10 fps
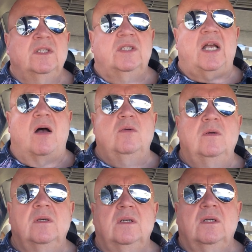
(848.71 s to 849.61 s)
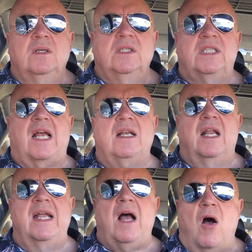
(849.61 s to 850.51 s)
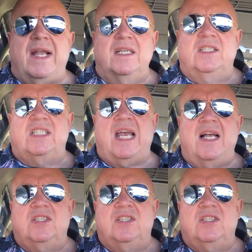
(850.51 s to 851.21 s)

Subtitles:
So suddenly I can set